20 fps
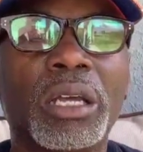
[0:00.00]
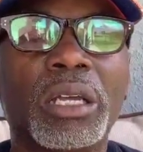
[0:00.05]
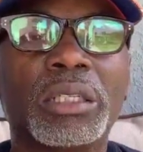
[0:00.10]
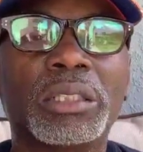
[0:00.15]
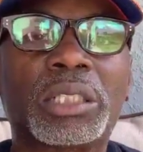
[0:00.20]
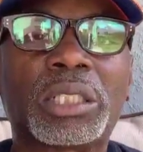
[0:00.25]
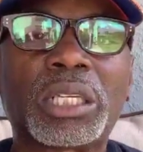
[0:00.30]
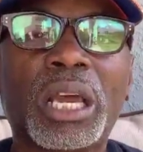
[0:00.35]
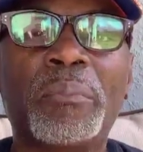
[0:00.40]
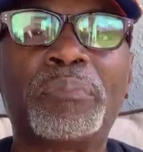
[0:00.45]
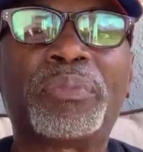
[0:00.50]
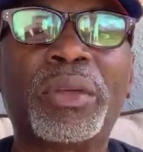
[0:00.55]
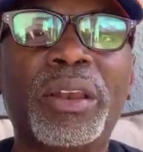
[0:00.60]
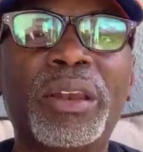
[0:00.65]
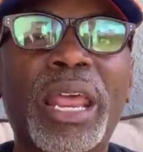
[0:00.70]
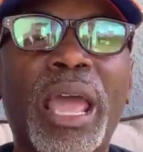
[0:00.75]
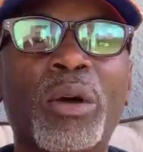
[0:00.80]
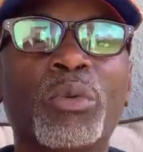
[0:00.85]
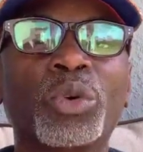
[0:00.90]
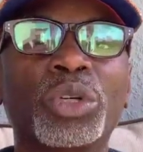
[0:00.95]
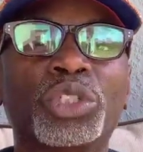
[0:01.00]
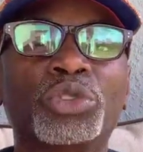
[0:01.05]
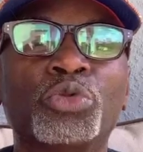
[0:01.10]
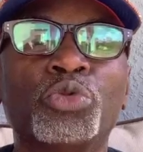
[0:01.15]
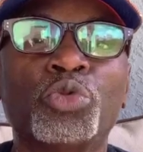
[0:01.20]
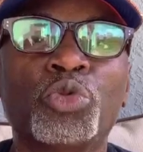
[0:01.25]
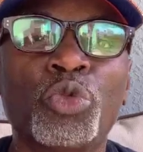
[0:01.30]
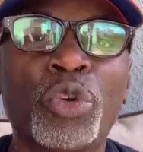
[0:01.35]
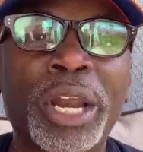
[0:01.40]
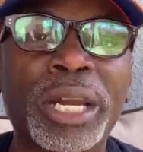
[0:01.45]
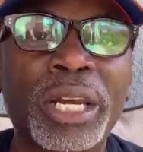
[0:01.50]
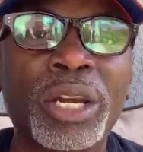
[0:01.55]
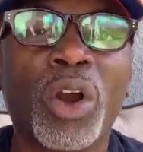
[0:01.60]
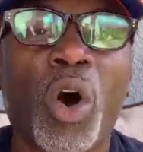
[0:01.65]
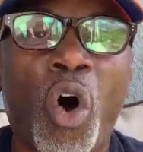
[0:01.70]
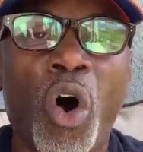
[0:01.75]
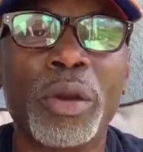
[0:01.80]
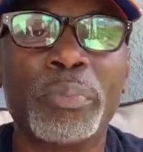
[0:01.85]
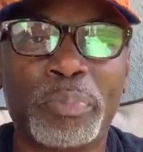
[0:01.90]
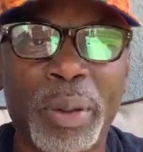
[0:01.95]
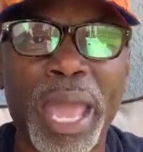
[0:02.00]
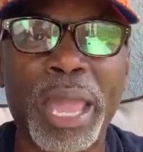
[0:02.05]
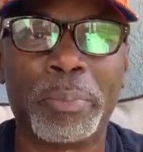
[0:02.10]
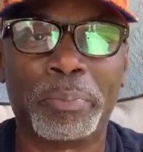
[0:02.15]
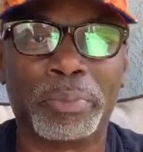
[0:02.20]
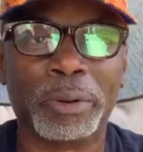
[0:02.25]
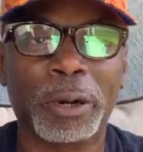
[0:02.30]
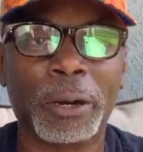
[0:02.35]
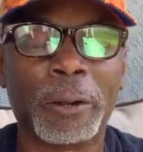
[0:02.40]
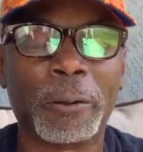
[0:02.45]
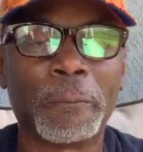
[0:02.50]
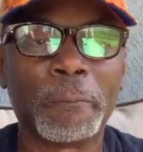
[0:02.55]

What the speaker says: something that was written on paper.